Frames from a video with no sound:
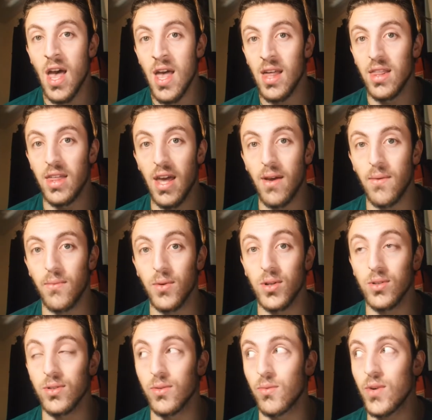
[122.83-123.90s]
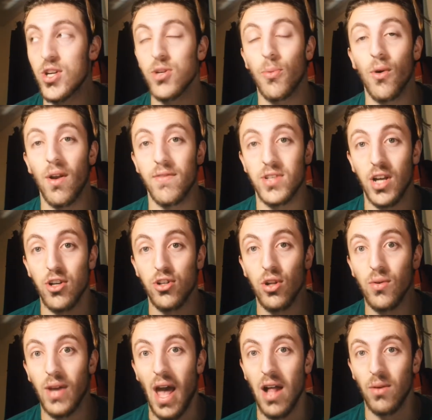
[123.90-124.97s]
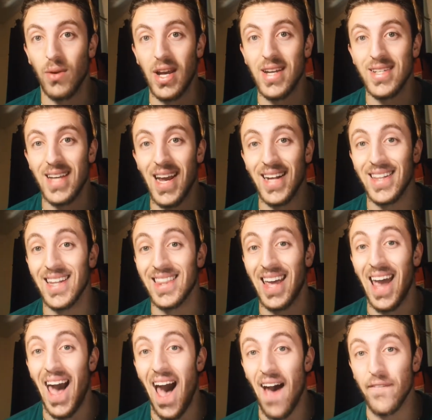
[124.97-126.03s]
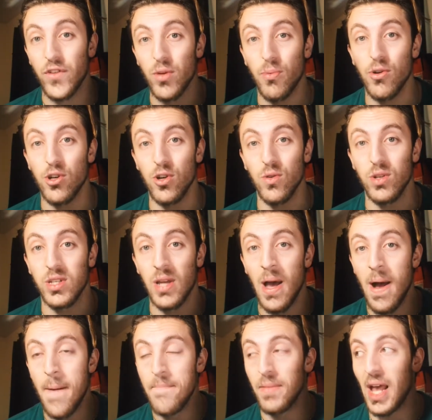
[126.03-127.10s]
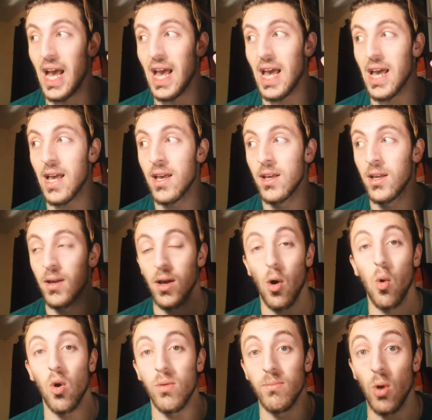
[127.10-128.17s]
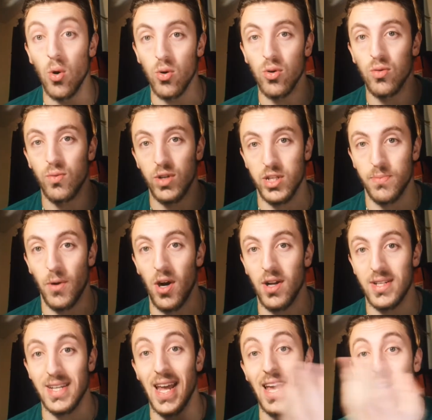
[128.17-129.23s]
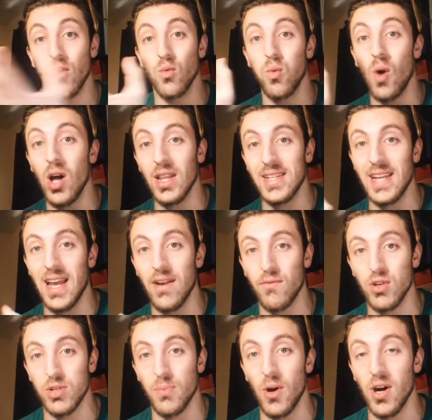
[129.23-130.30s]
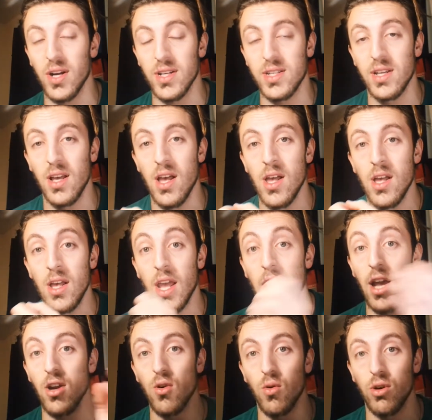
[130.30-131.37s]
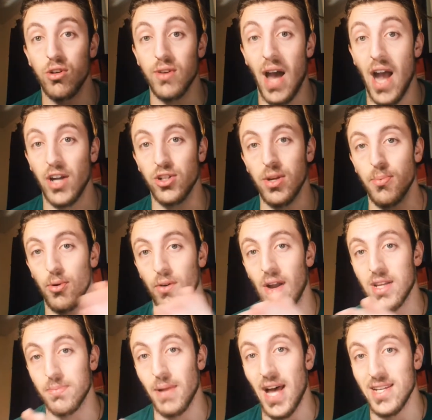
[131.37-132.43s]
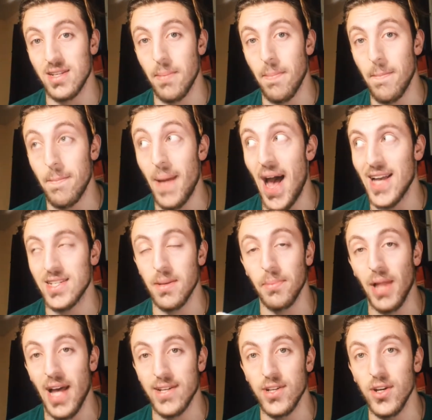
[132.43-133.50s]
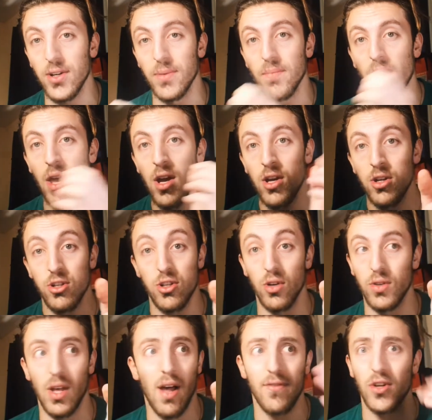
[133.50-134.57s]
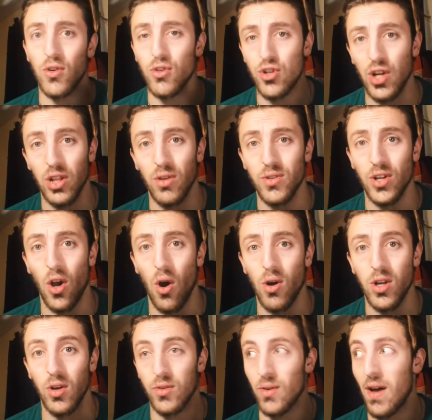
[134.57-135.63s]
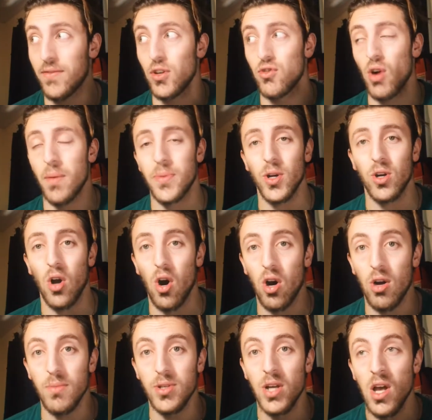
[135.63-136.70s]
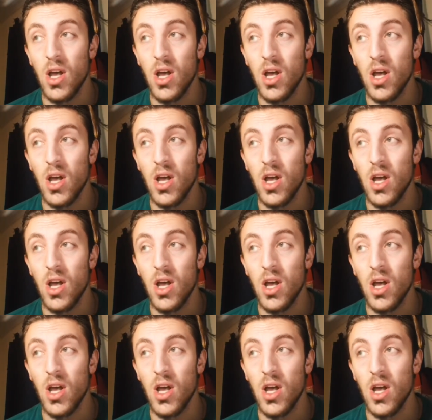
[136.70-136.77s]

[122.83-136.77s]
they will reach a point of such low calorie intake that they have to produce a hormonal response, a qualitative response in order to actually progress past a, past a plateau. So they'll have to do shitloads of cardio, they'll have to drop their carbs